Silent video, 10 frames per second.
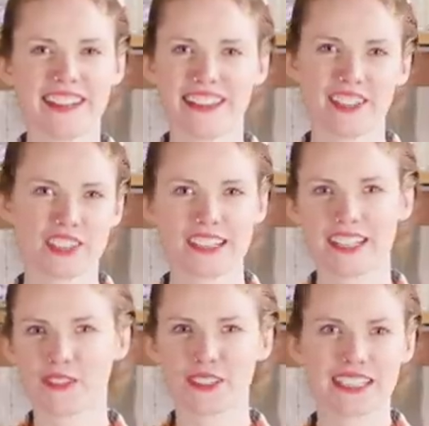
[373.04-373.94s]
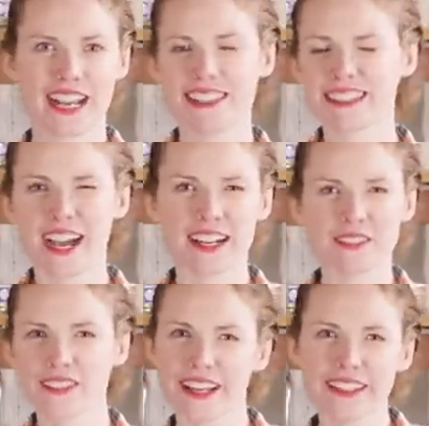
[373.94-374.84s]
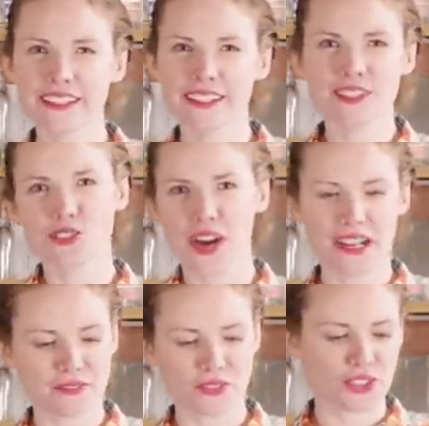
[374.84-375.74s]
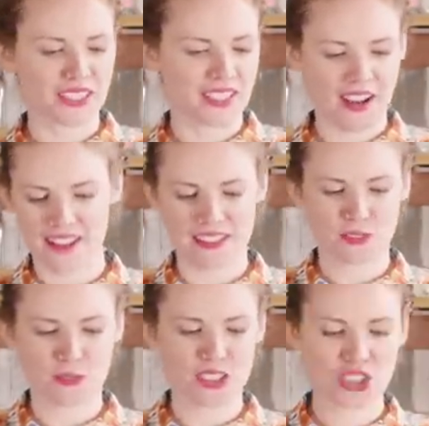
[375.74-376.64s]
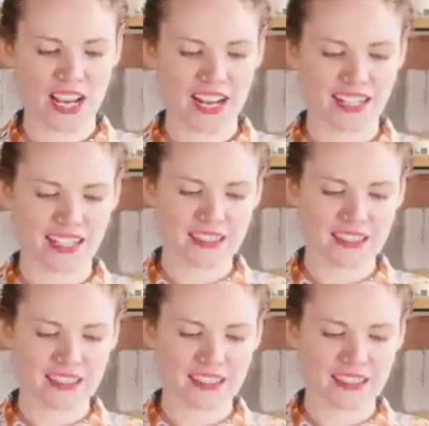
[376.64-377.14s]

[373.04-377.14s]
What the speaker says: and then just like a really nice kind of like dried fruit and nuts from the sherry,